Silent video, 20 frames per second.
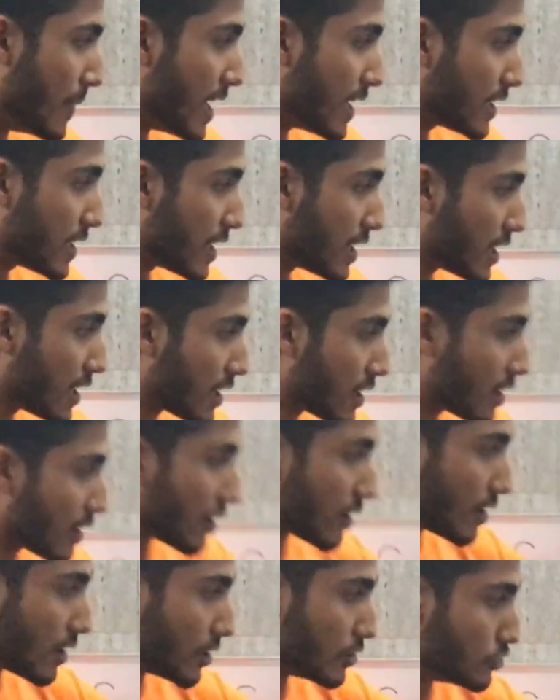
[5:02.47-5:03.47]

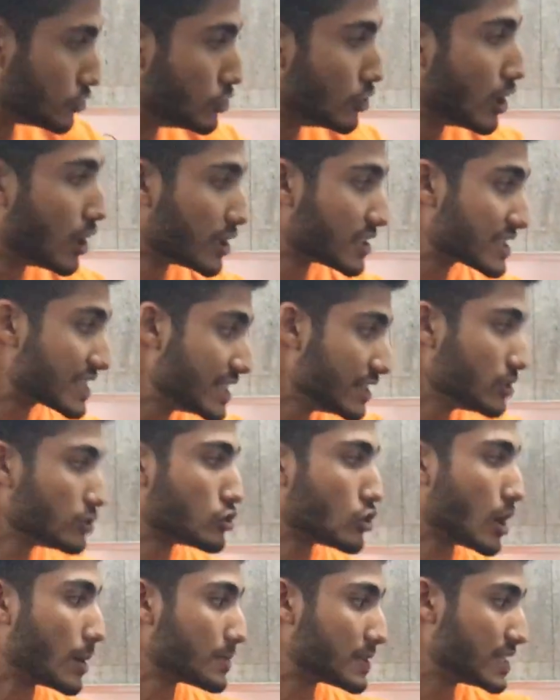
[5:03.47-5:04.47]
making
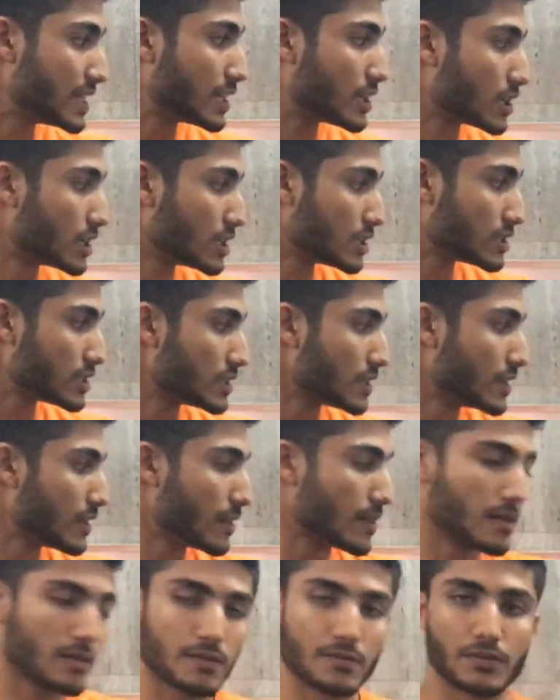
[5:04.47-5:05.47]
skilled job seekers
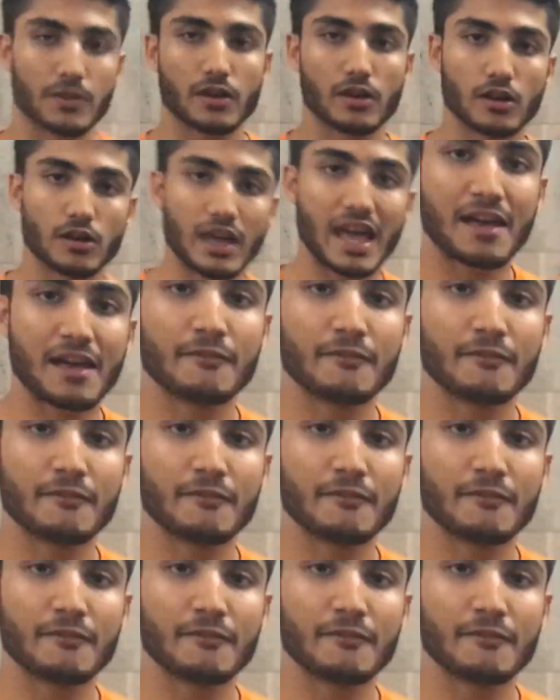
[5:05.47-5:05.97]
the